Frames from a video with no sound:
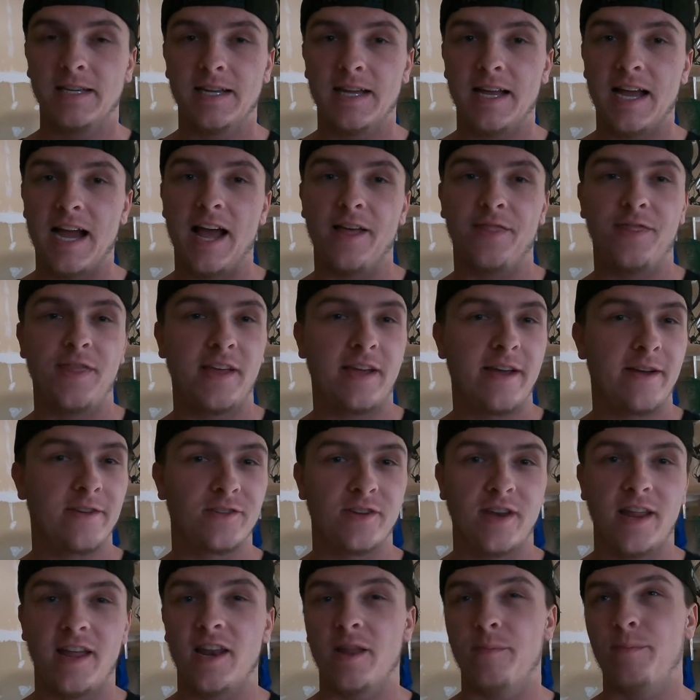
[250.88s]
I think I was
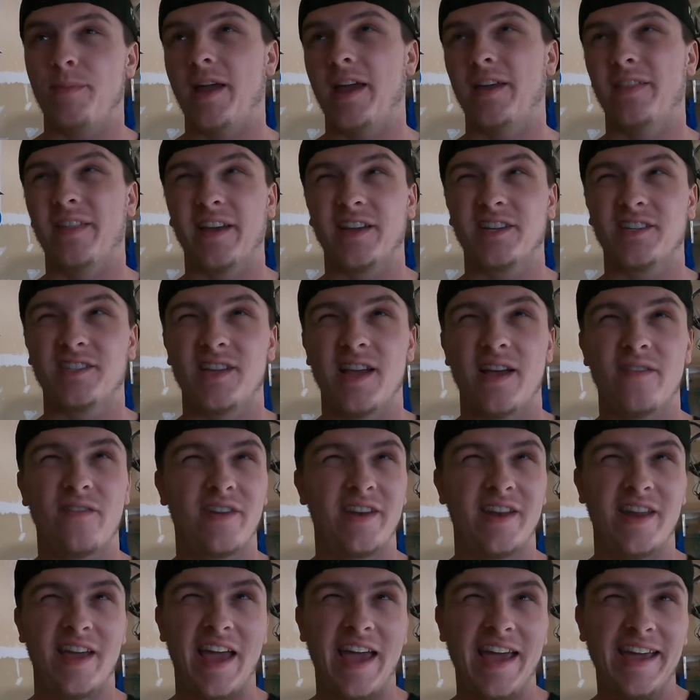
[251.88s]
gonna end up paying like
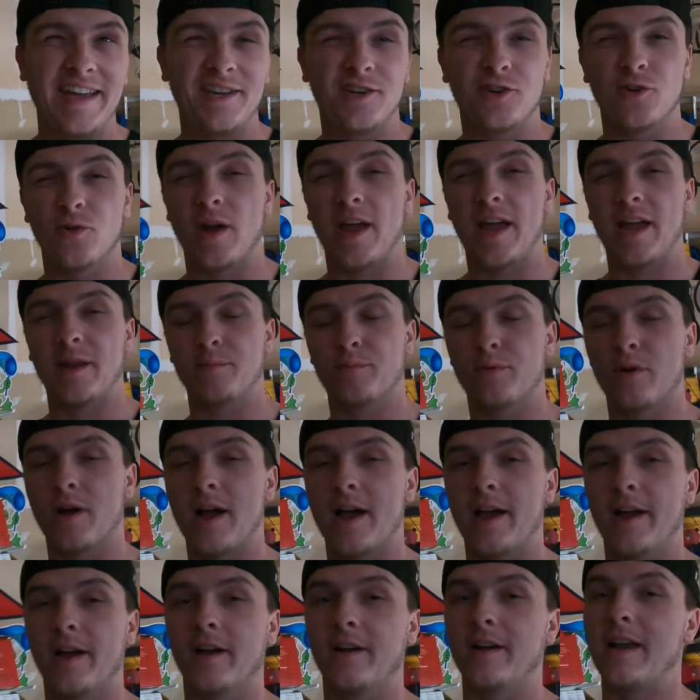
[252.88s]
7 to 8 grand
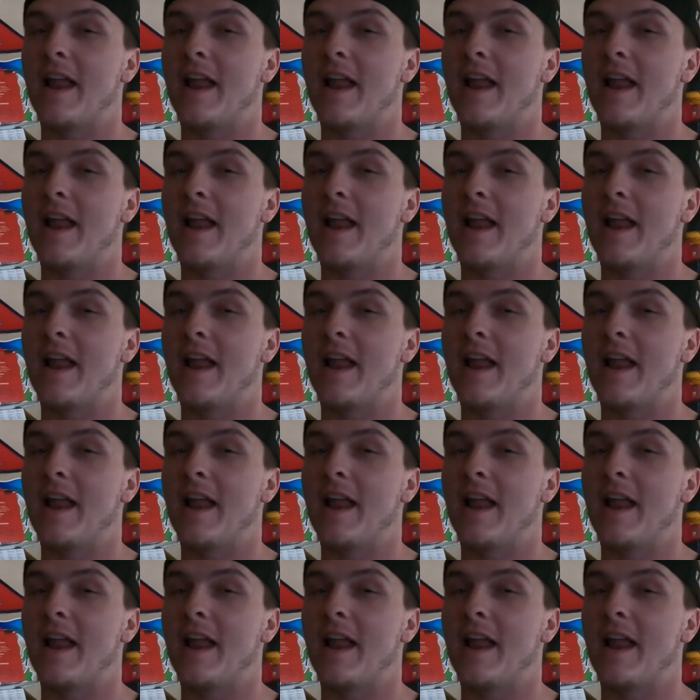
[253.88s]
prior.